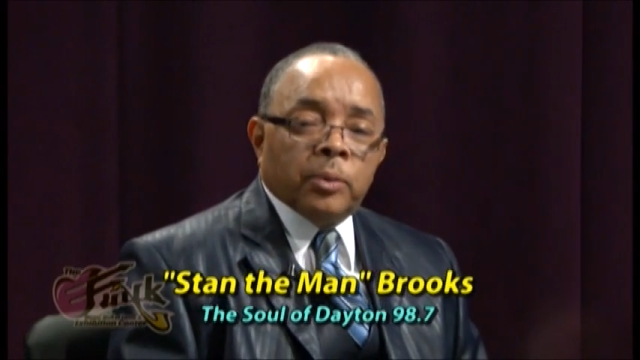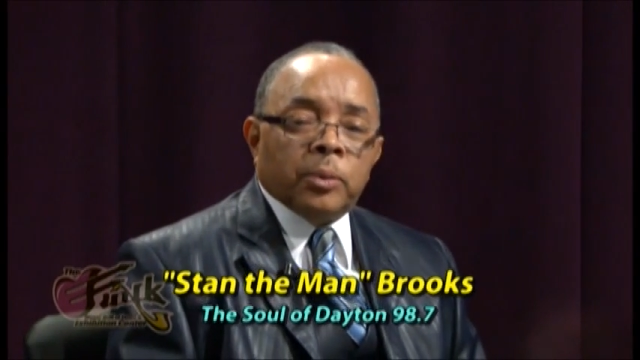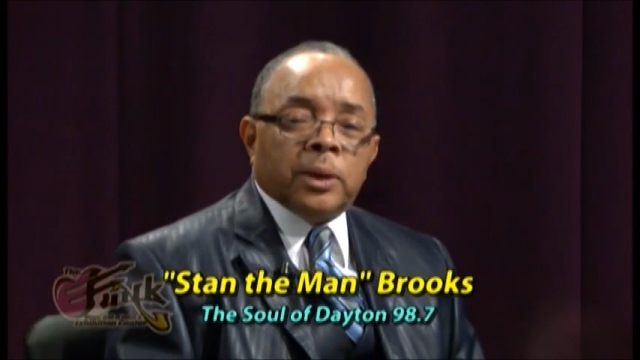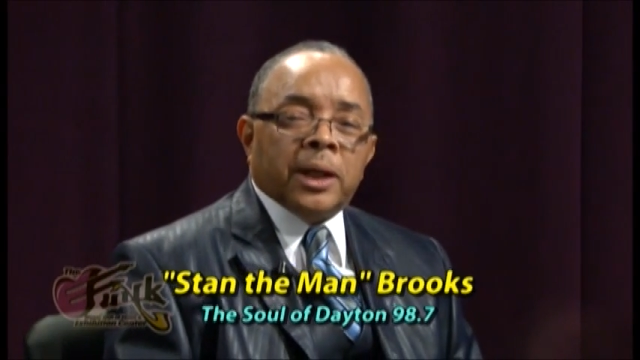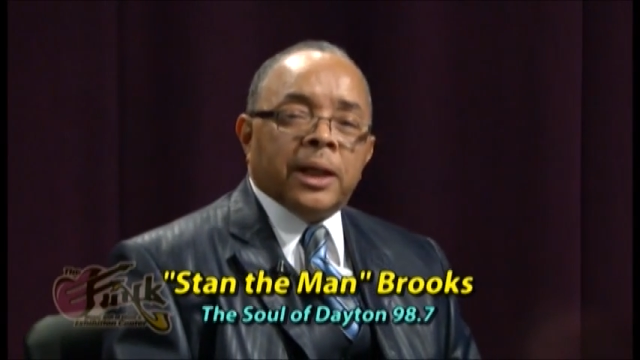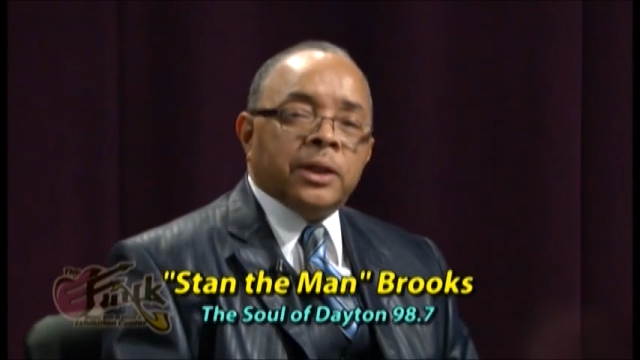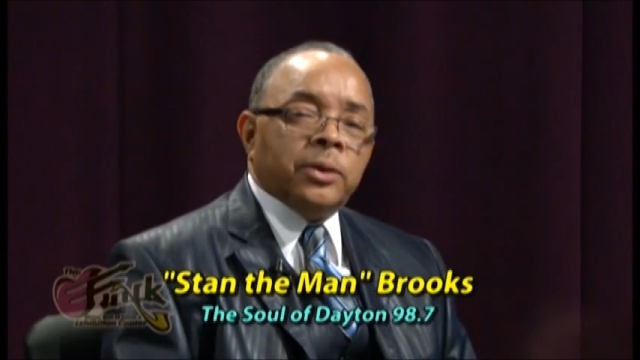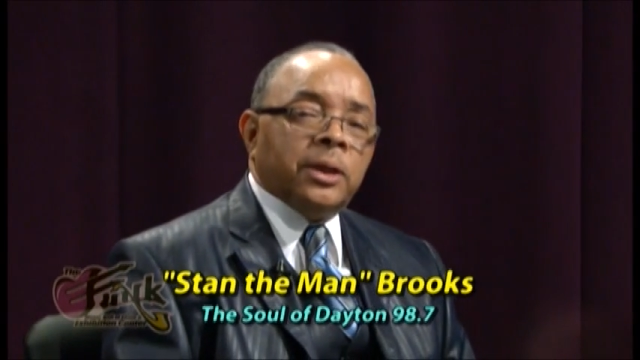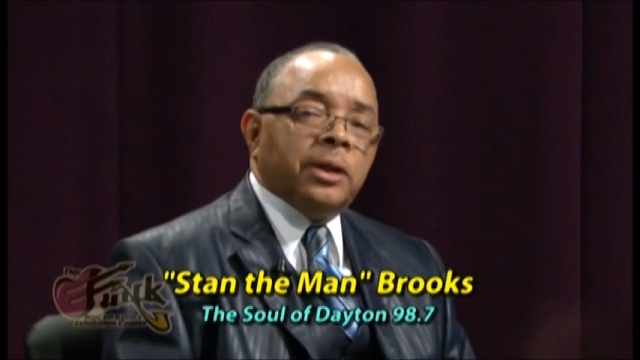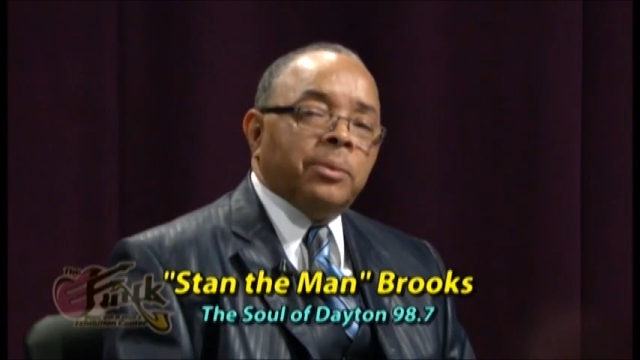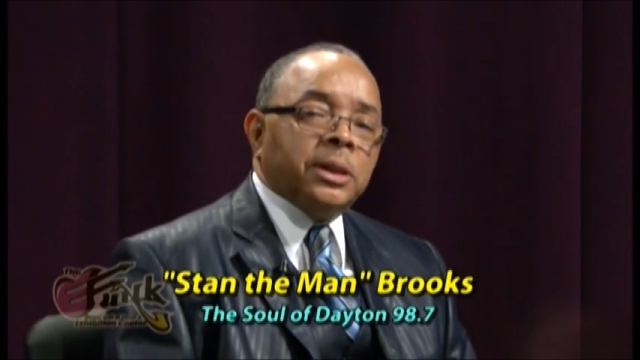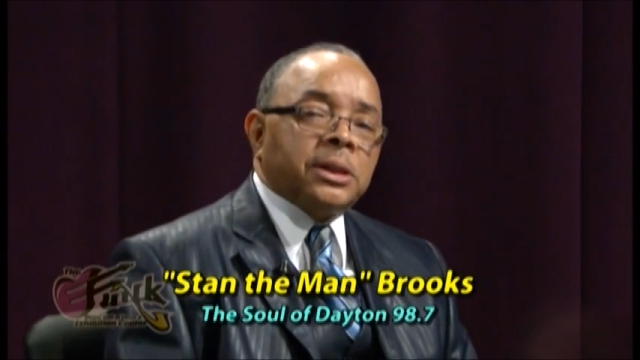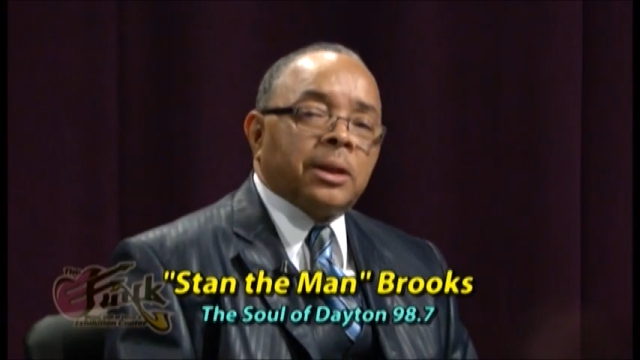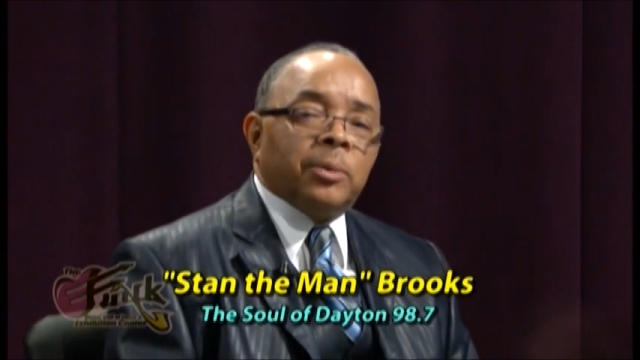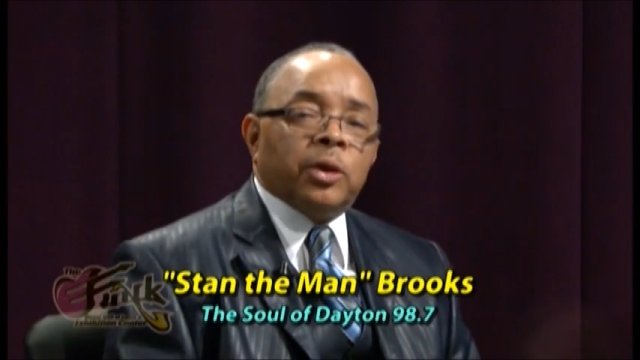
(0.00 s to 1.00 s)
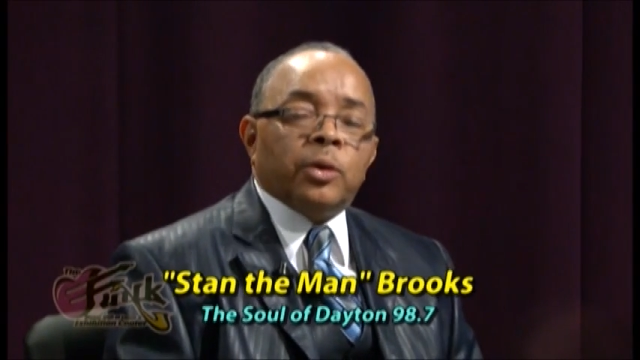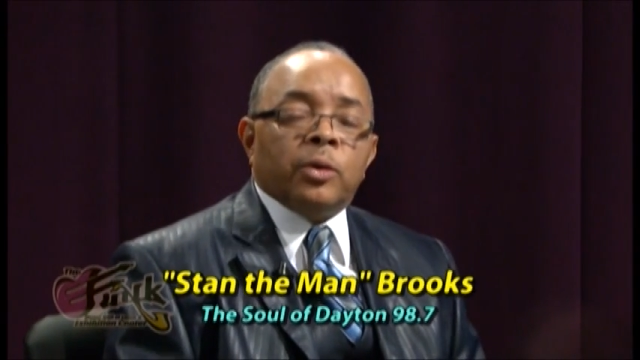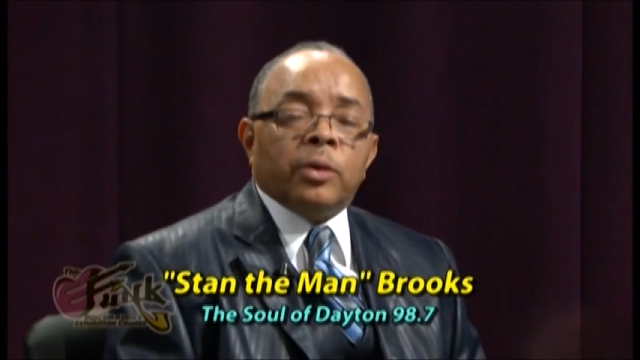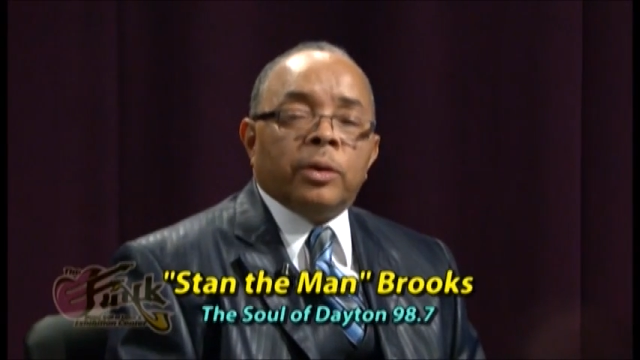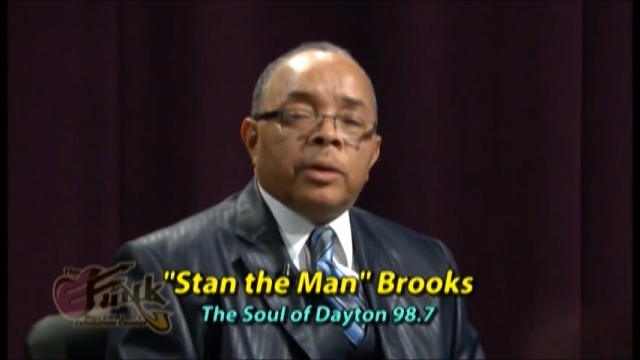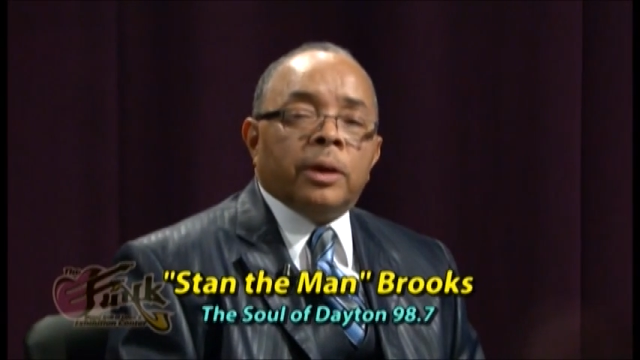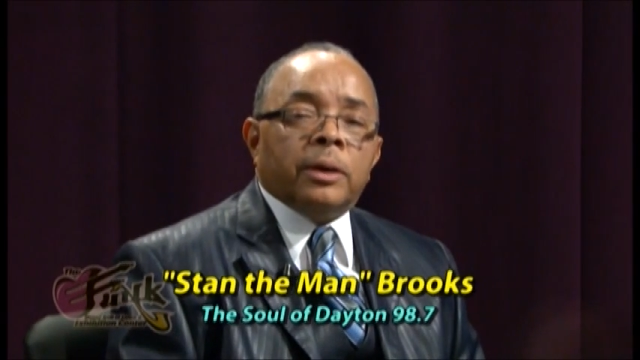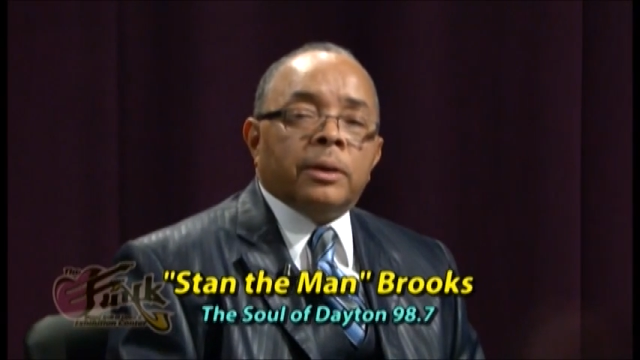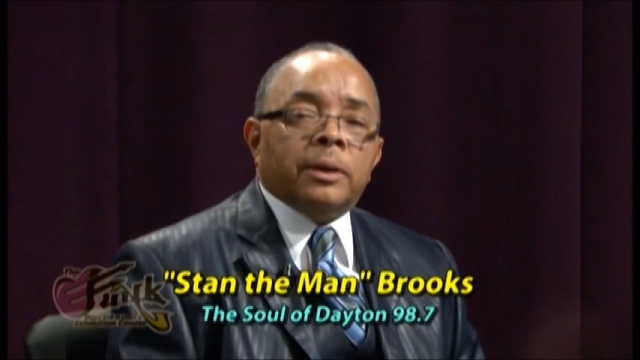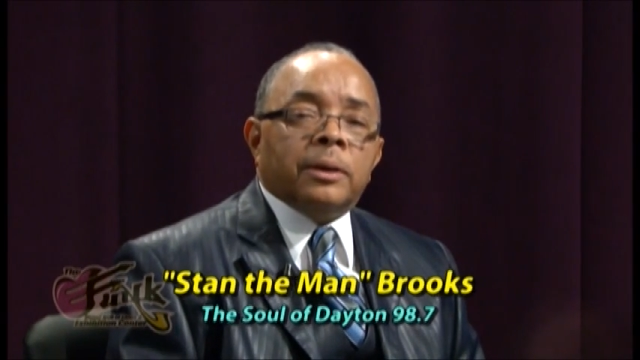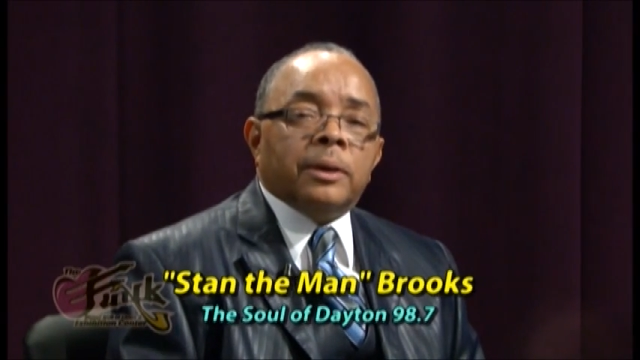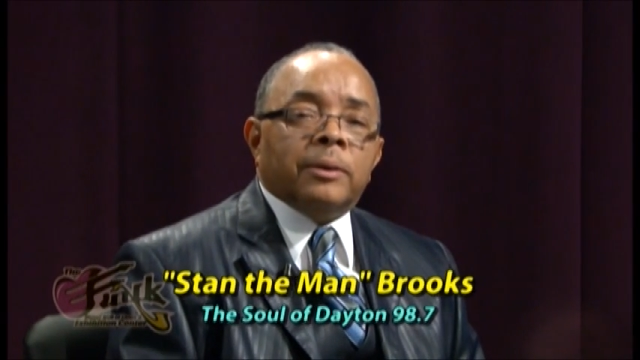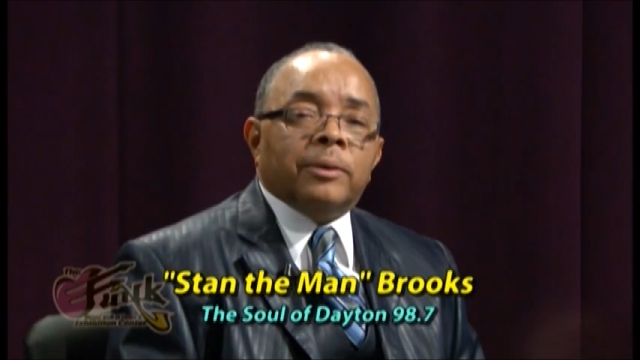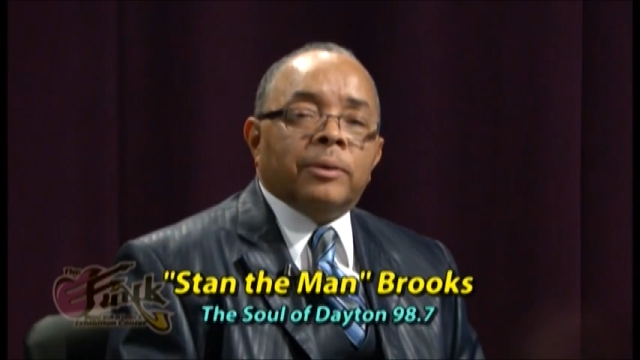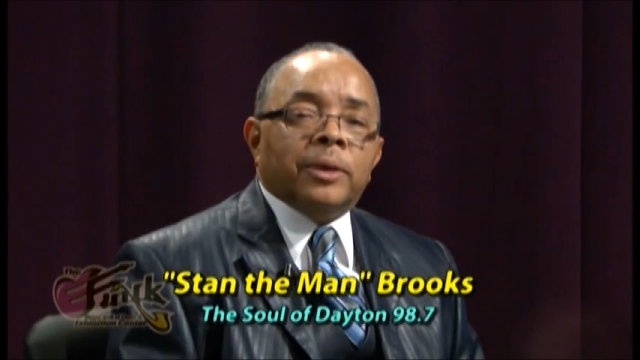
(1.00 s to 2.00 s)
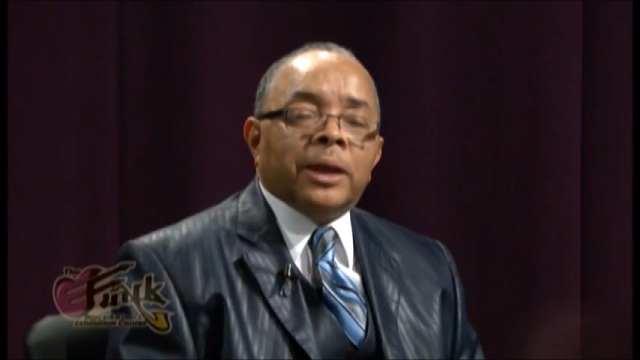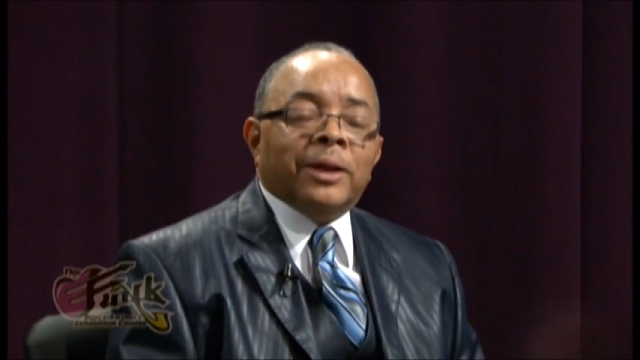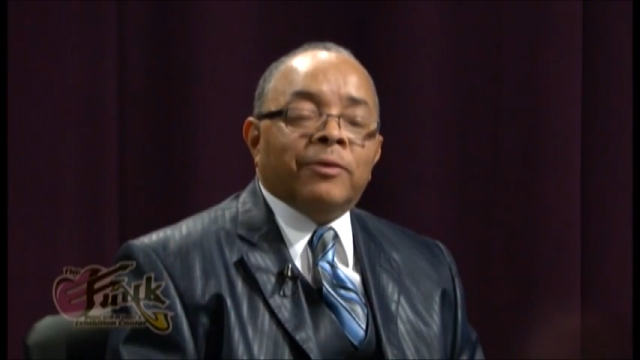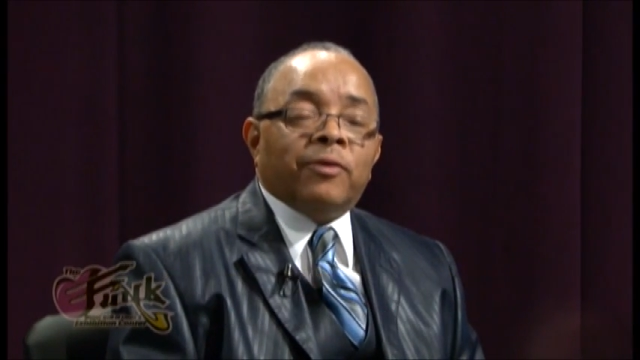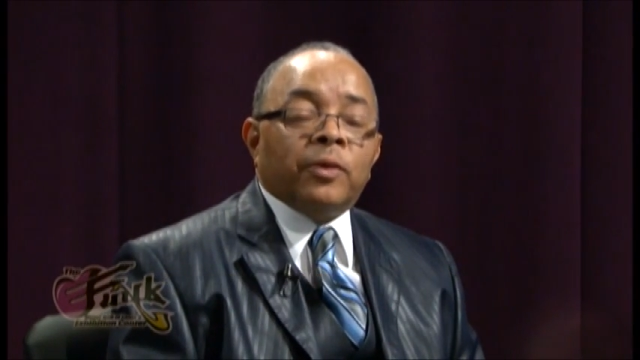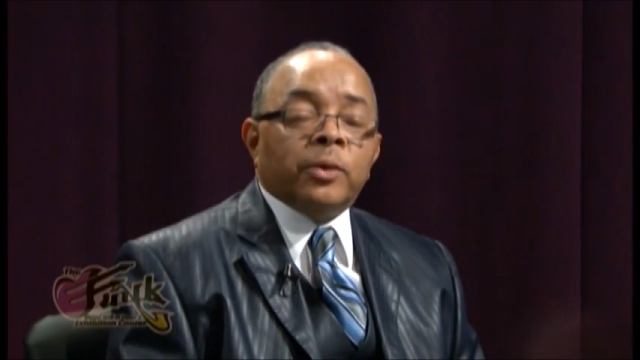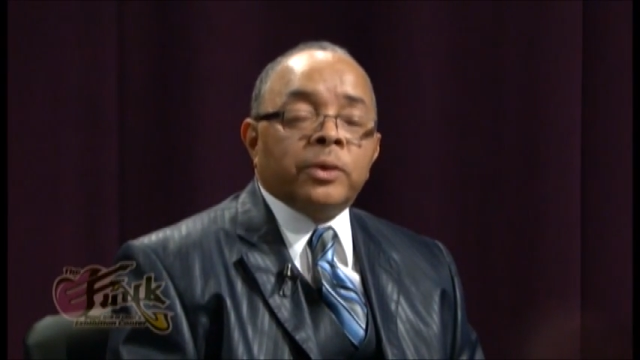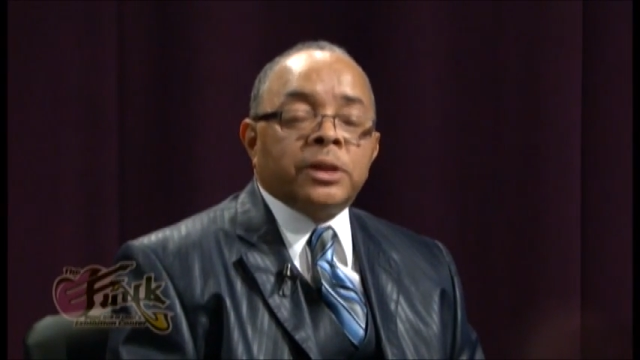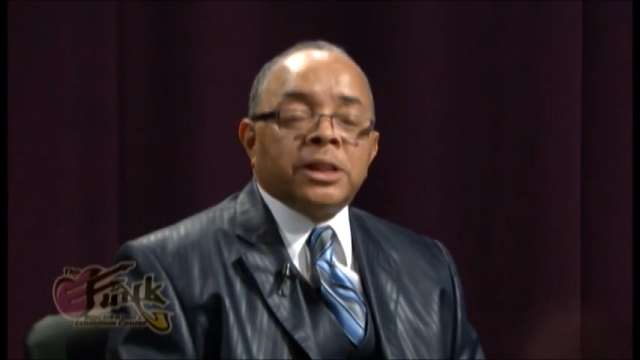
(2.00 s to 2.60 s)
can you give me some of your influence,